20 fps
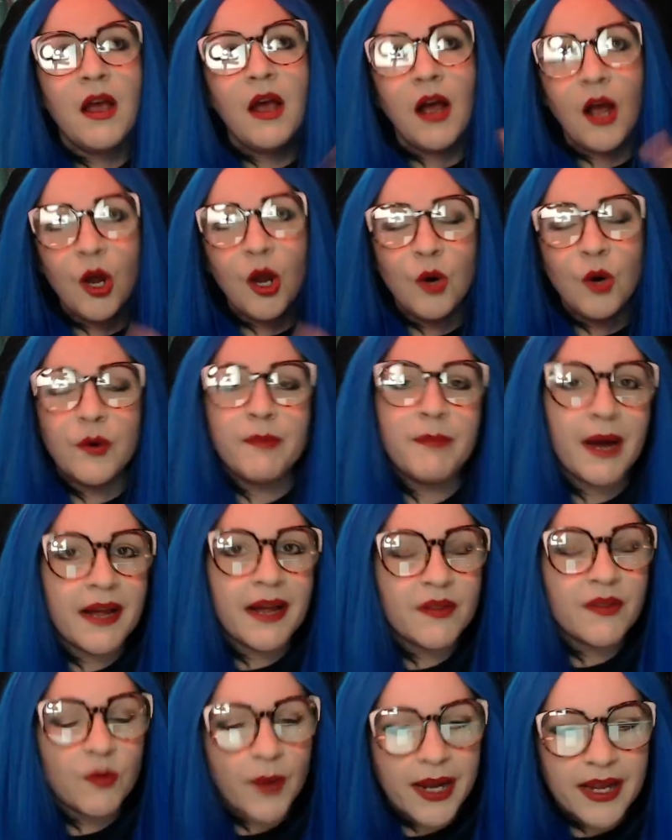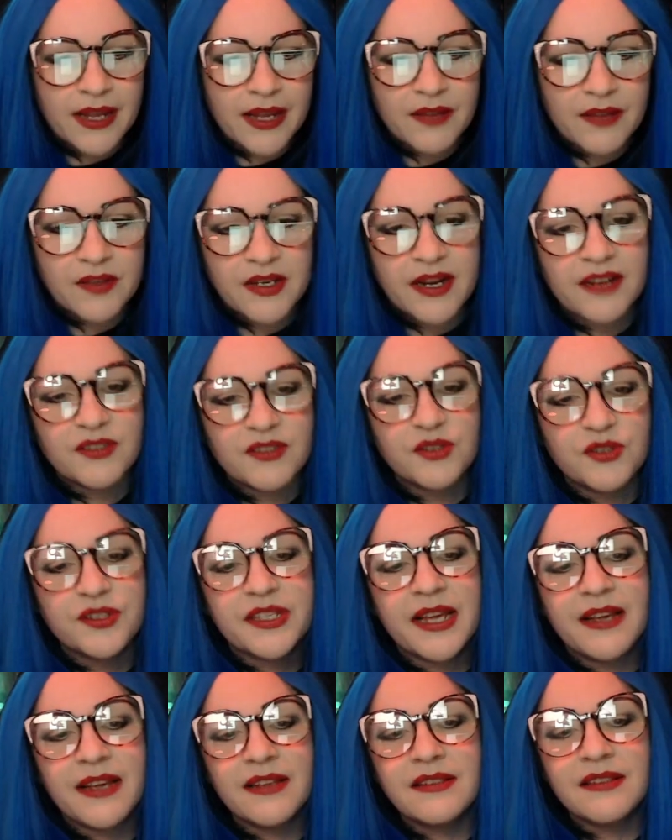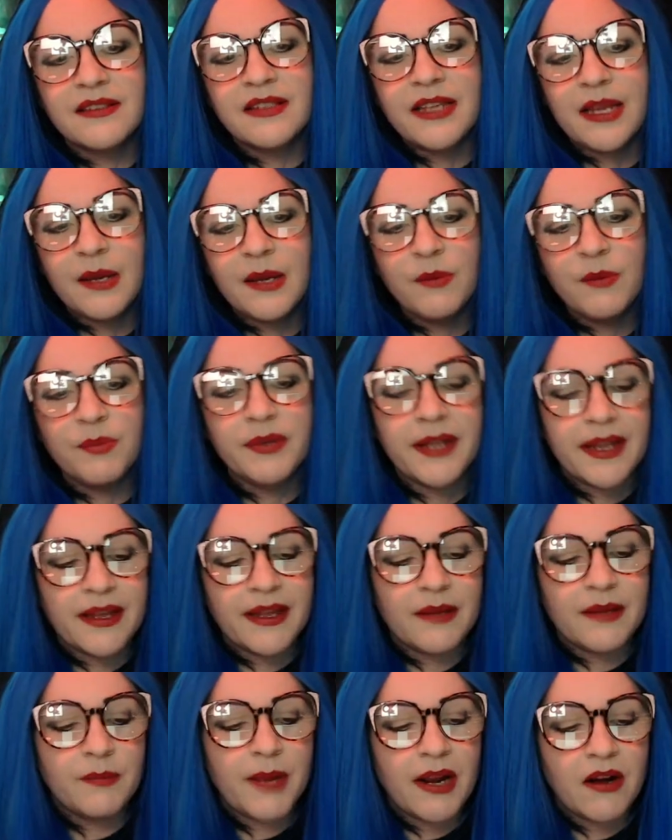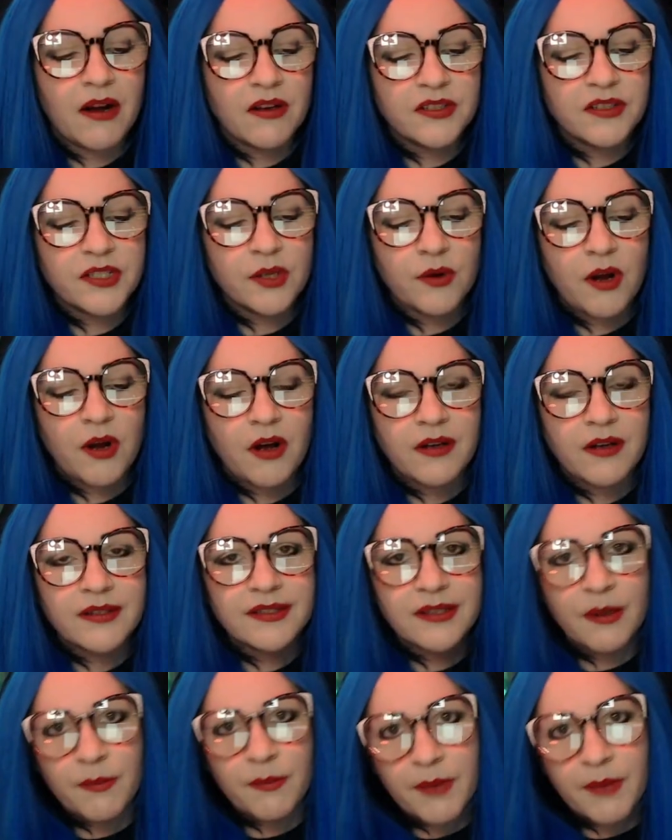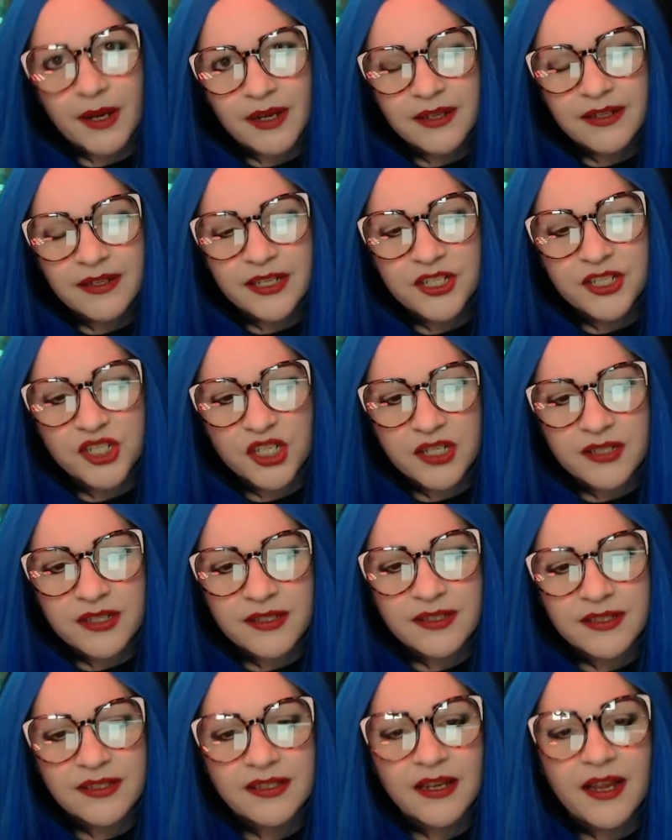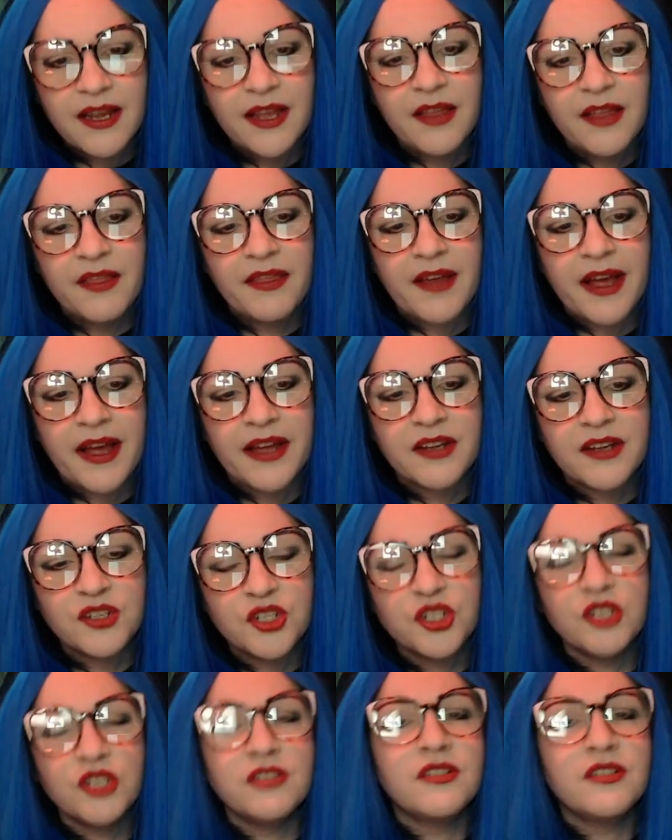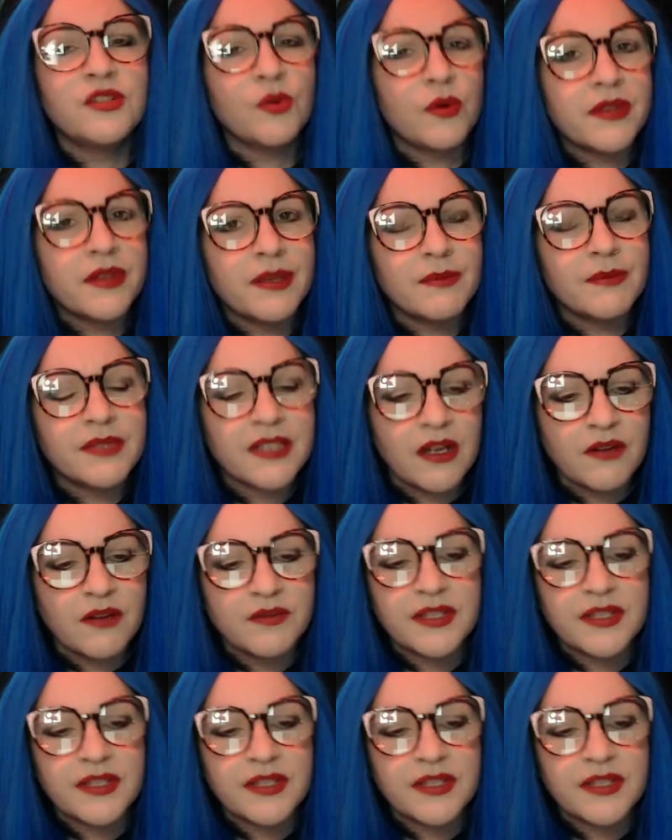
Oh, and by the way, the doctor says, the implant may also cause some glitches that should sort themselves